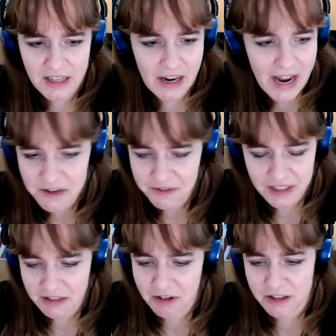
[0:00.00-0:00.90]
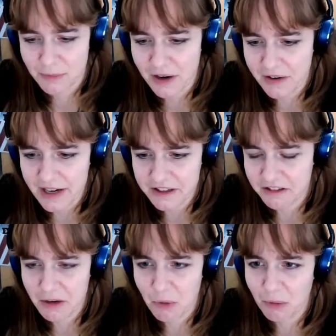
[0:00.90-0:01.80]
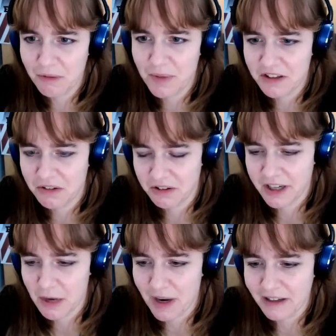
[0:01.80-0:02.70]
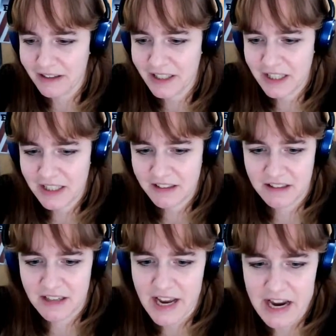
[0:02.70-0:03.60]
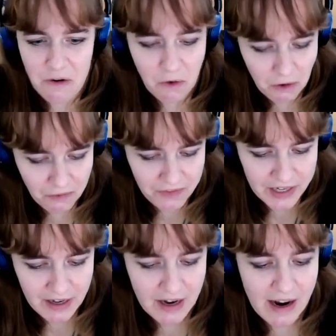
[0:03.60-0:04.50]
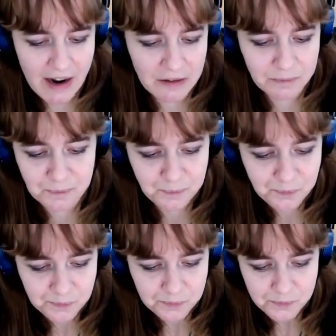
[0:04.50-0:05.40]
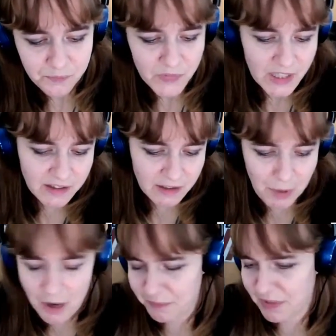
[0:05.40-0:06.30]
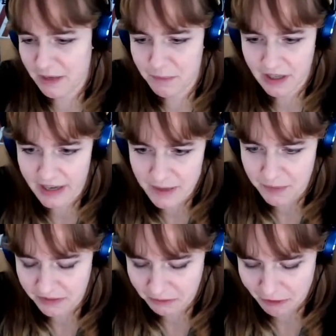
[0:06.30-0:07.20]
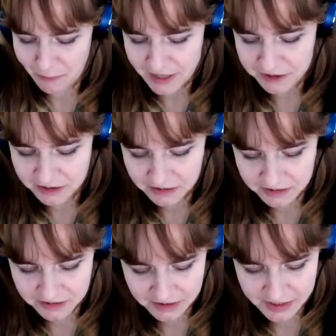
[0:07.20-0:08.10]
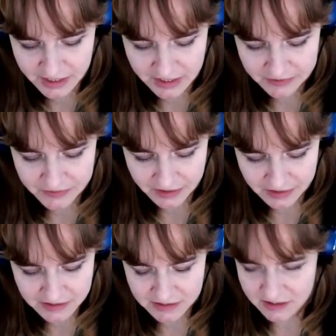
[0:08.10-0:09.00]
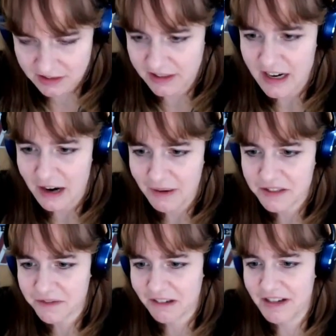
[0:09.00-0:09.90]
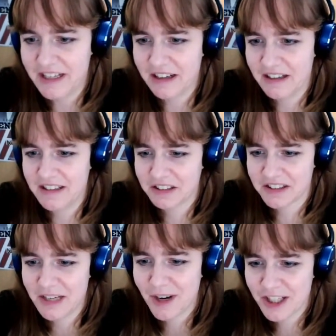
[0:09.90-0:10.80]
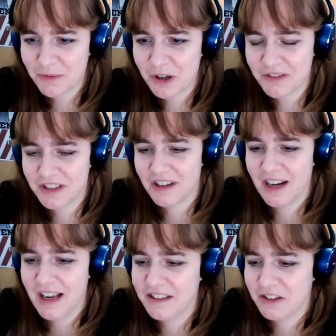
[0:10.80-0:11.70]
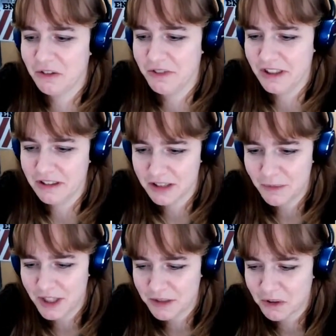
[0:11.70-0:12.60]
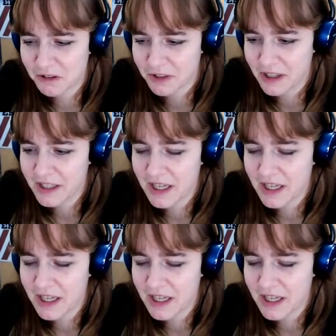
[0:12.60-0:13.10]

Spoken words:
anything that he writes about nature in what we've been talking about today, or the part played by Labour that we've mentioned, that is very good, you'll see much more of a dialectical view. You'll see much more of